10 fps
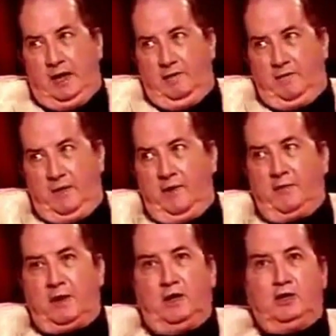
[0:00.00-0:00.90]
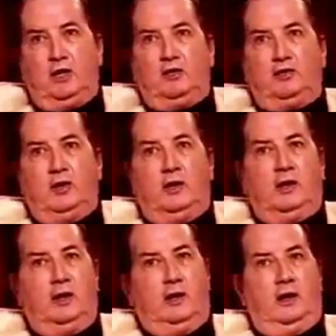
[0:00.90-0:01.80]
And if Africa does
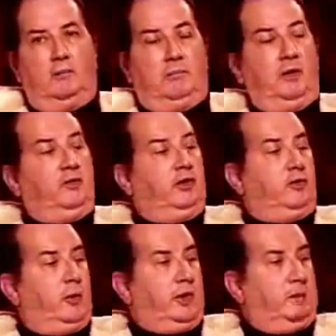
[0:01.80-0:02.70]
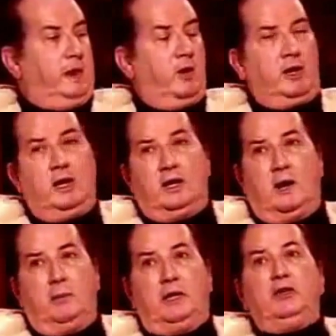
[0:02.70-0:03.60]
business with
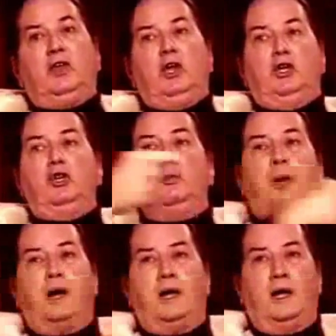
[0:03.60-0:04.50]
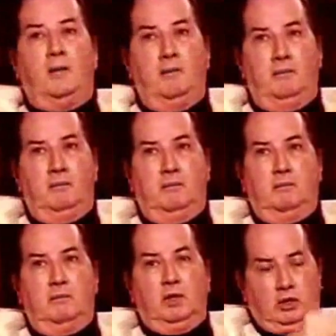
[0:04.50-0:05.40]
American companies, you pay them.
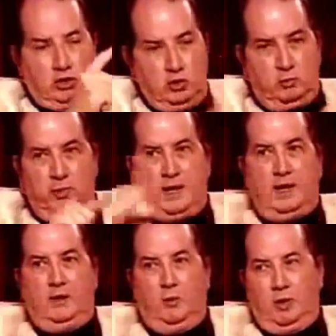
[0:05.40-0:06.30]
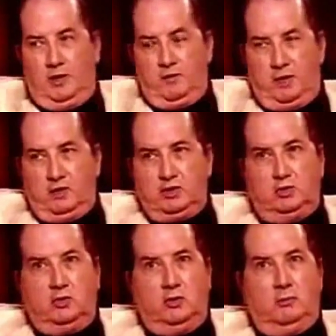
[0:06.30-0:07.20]
You pay whatever it
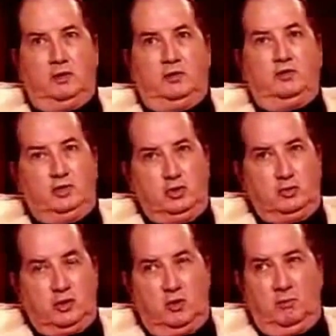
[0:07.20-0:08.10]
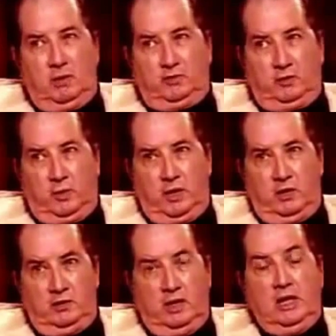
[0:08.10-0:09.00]
is you're doing business. You don't mess
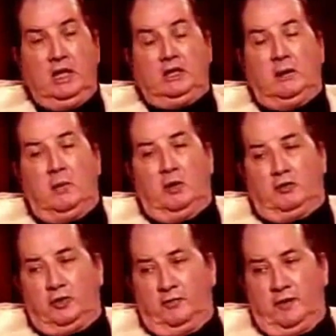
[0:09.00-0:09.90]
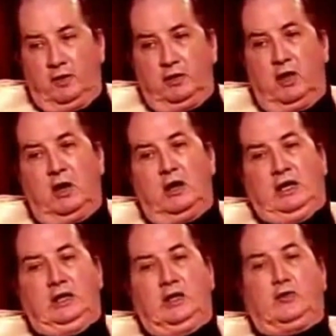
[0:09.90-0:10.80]
around. The most severe
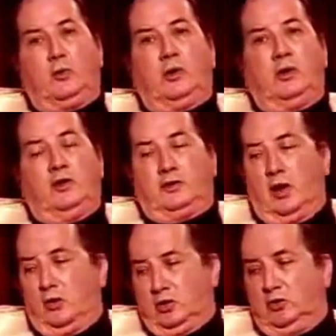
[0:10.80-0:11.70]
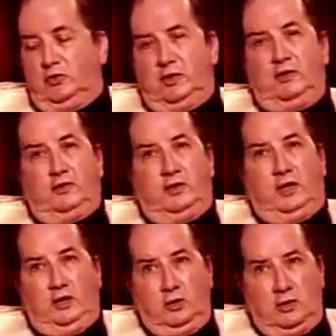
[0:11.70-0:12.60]
law in this world is called
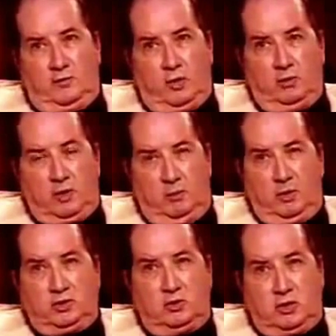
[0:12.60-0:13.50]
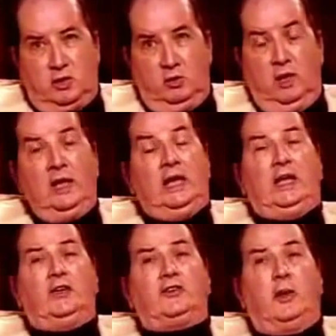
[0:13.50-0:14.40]
UCC, Uniform Commercial Code.
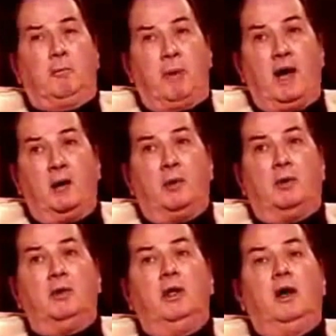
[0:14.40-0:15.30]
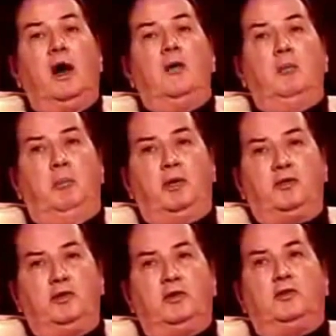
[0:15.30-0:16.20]
It's the Bible of
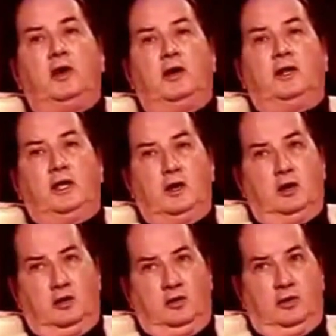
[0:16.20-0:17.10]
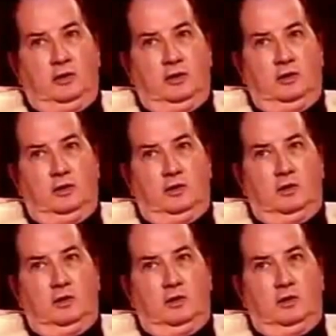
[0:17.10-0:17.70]
business on the earth.